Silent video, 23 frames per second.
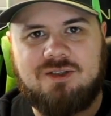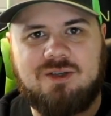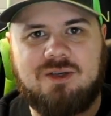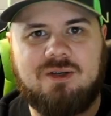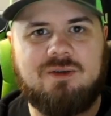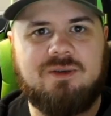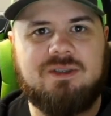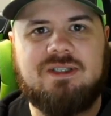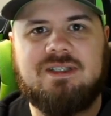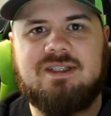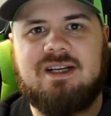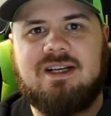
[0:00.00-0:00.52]

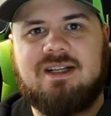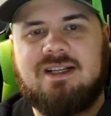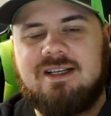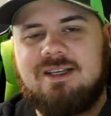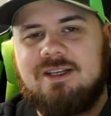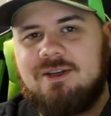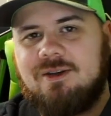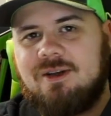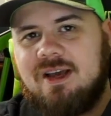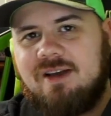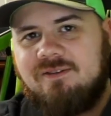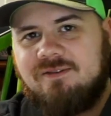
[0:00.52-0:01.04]
So it's not
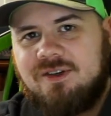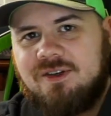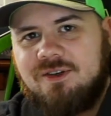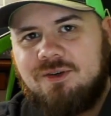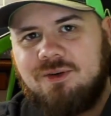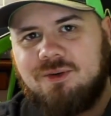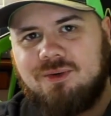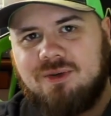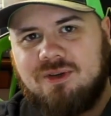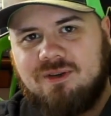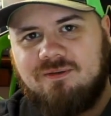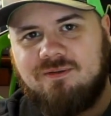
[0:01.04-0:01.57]
like you have to
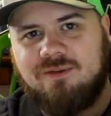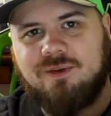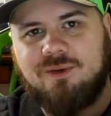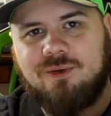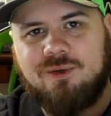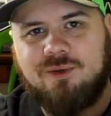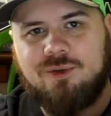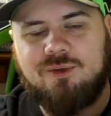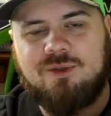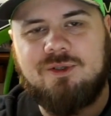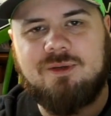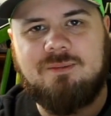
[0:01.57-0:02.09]
do any
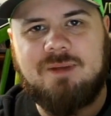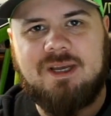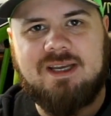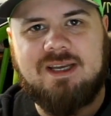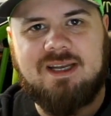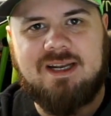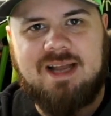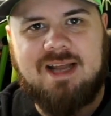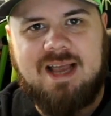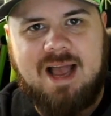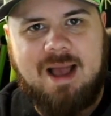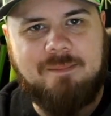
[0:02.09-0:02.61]
voodoo to make
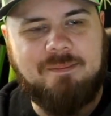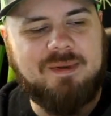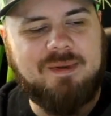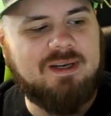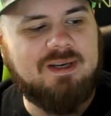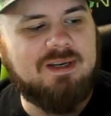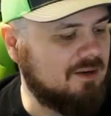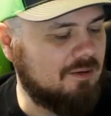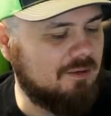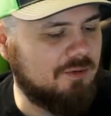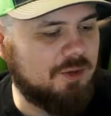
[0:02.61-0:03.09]
it happen.